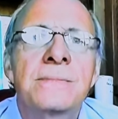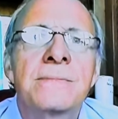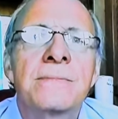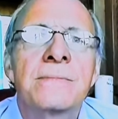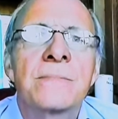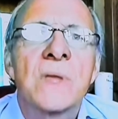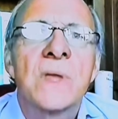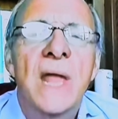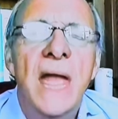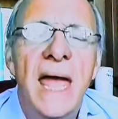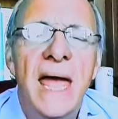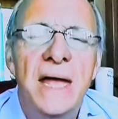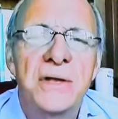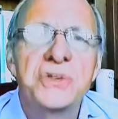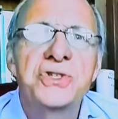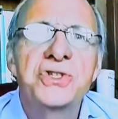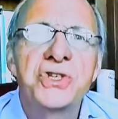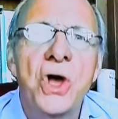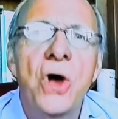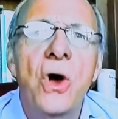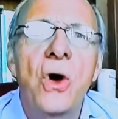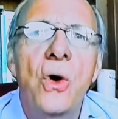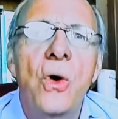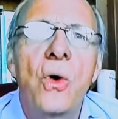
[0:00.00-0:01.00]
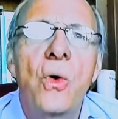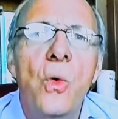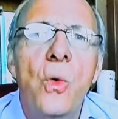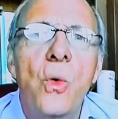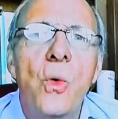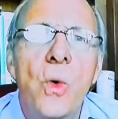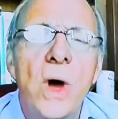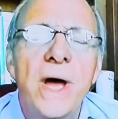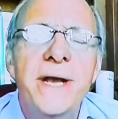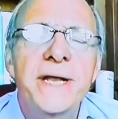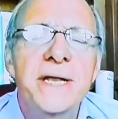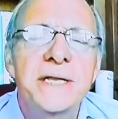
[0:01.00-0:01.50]
And so
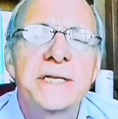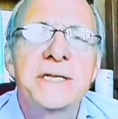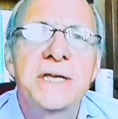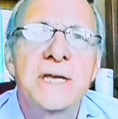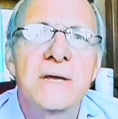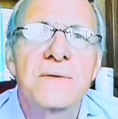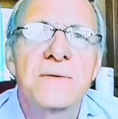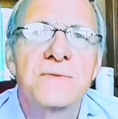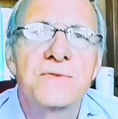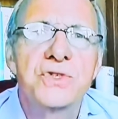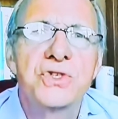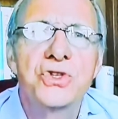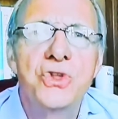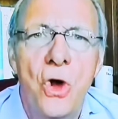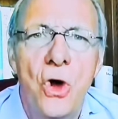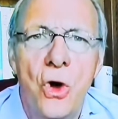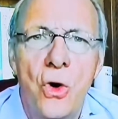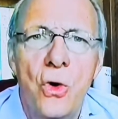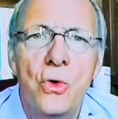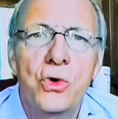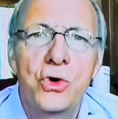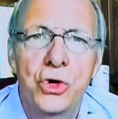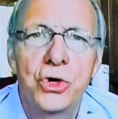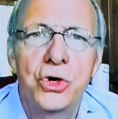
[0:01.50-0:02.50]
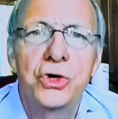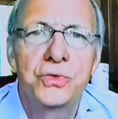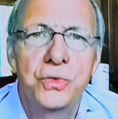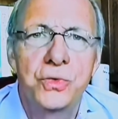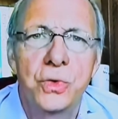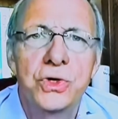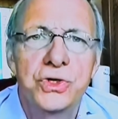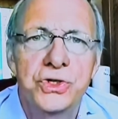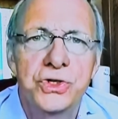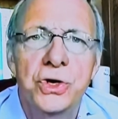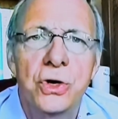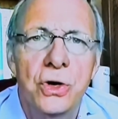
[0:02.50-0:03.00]
when it gives no good
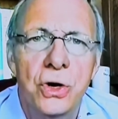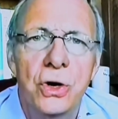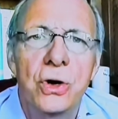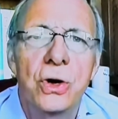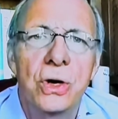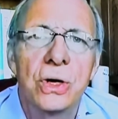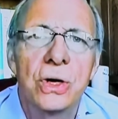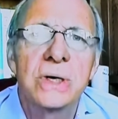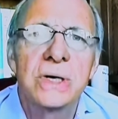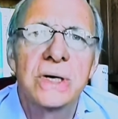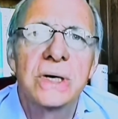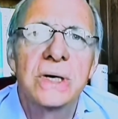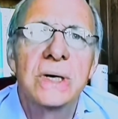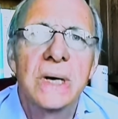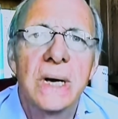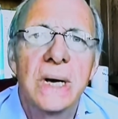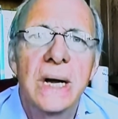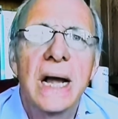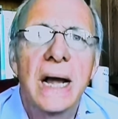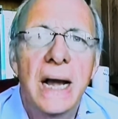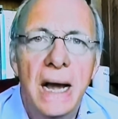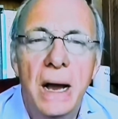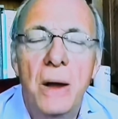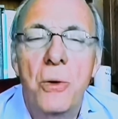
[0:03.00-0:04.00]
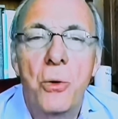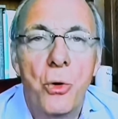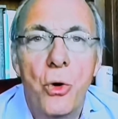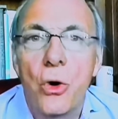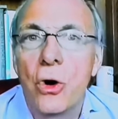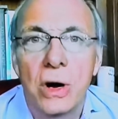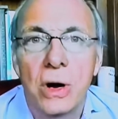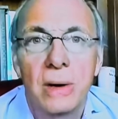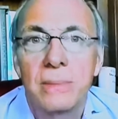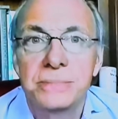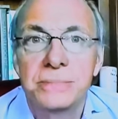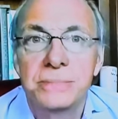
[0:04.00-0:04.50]
return
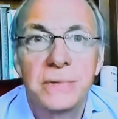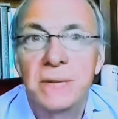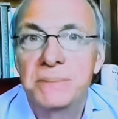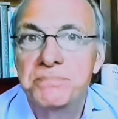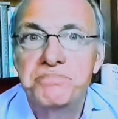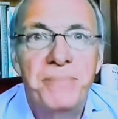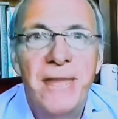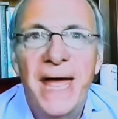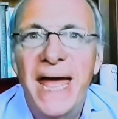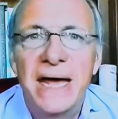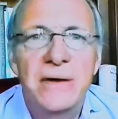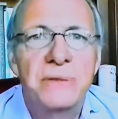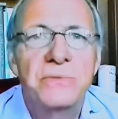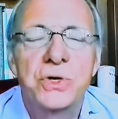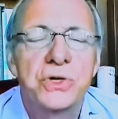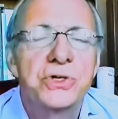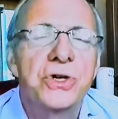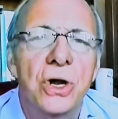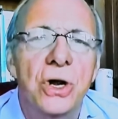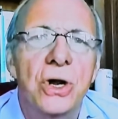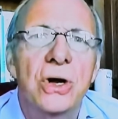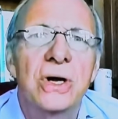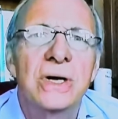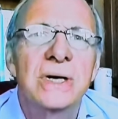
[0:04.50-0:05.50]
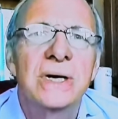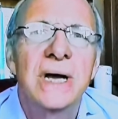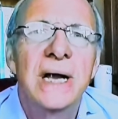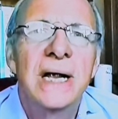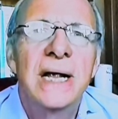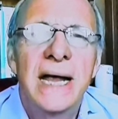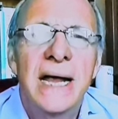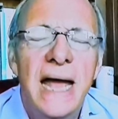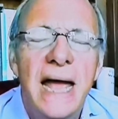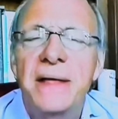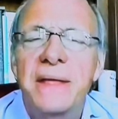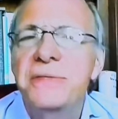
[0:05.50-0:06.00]
or bad return,
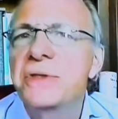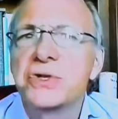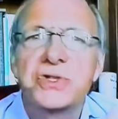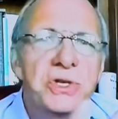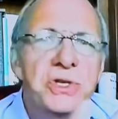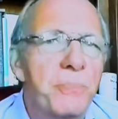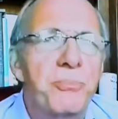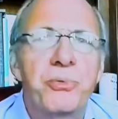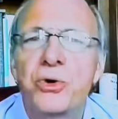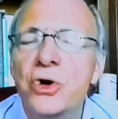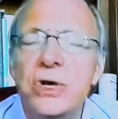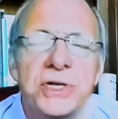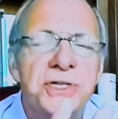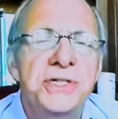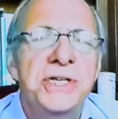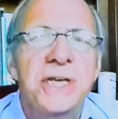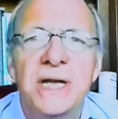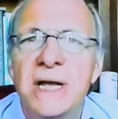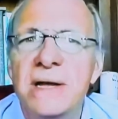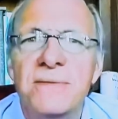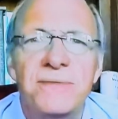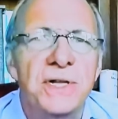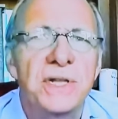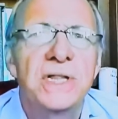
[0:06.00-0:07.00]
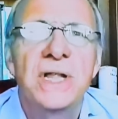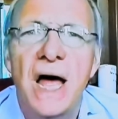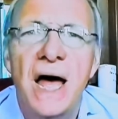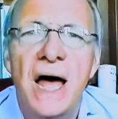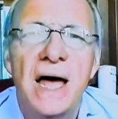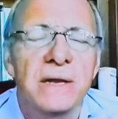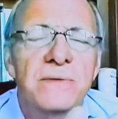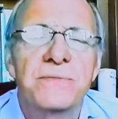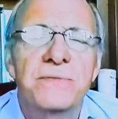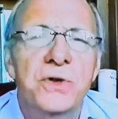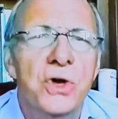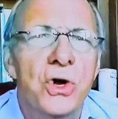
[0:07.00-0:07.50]
and there's a printing of a lot
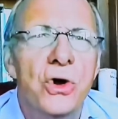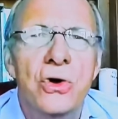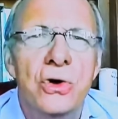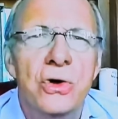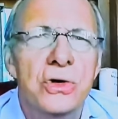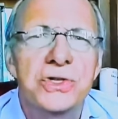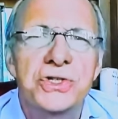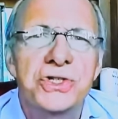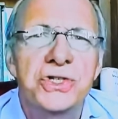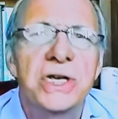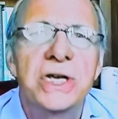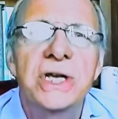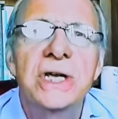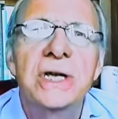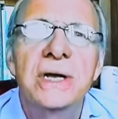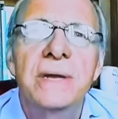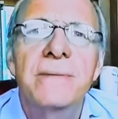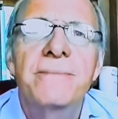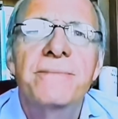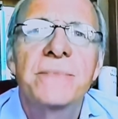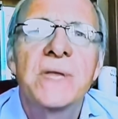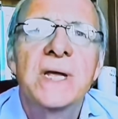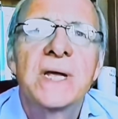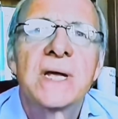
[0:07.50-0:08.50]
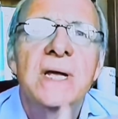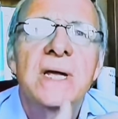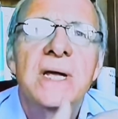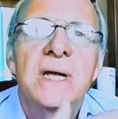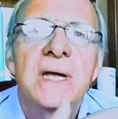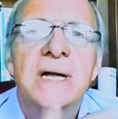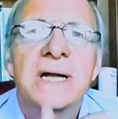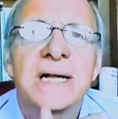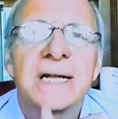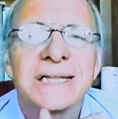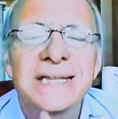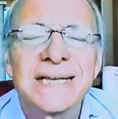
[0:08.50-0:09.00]
of currency,
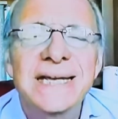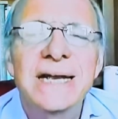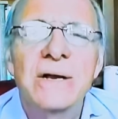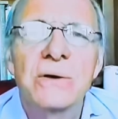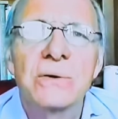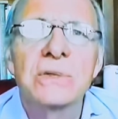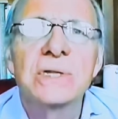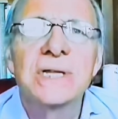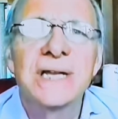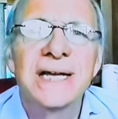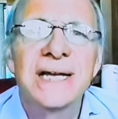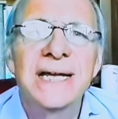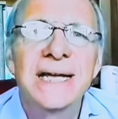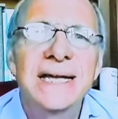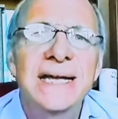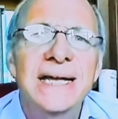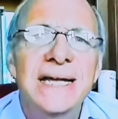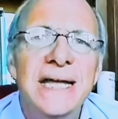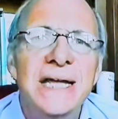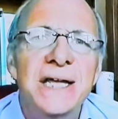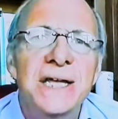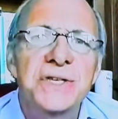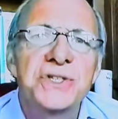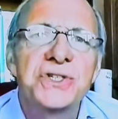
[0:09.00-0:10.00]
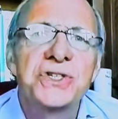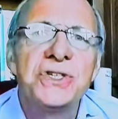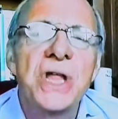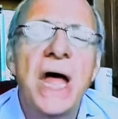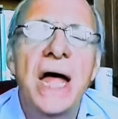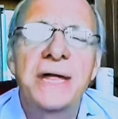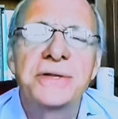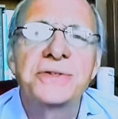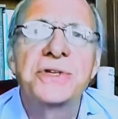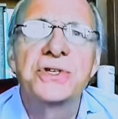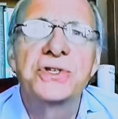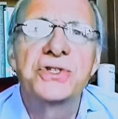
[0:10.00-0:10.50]
clearly it's not
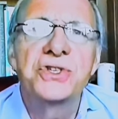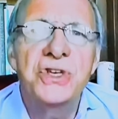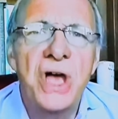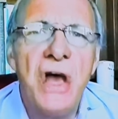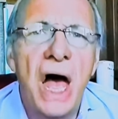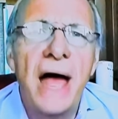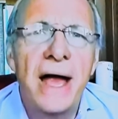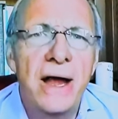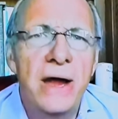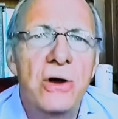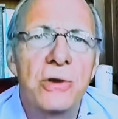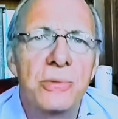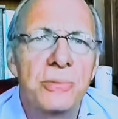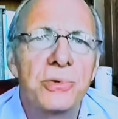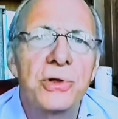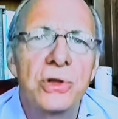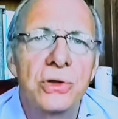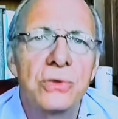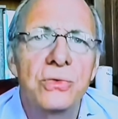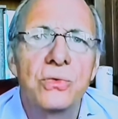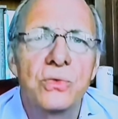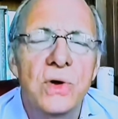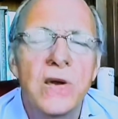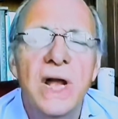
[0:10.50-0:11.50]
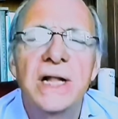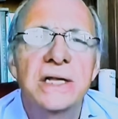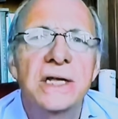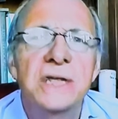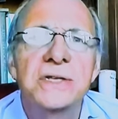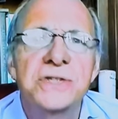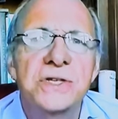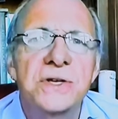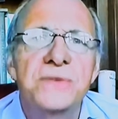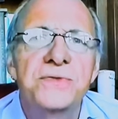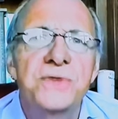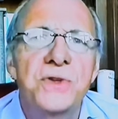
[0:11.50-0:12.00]
desirable
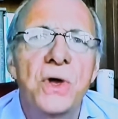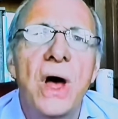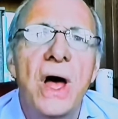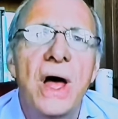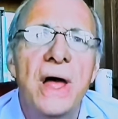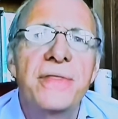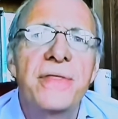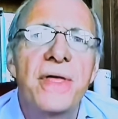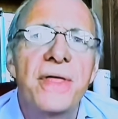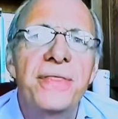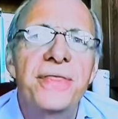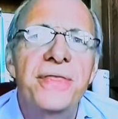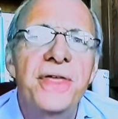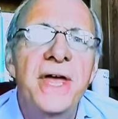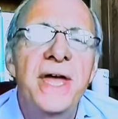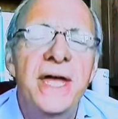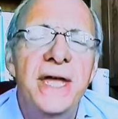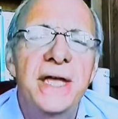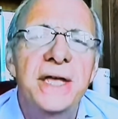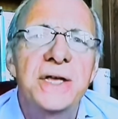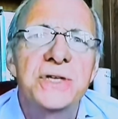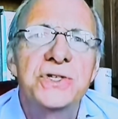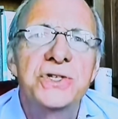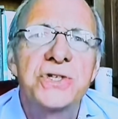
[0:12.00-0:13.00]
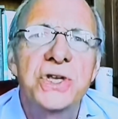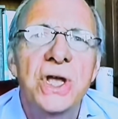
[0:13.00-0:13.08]
relative to other things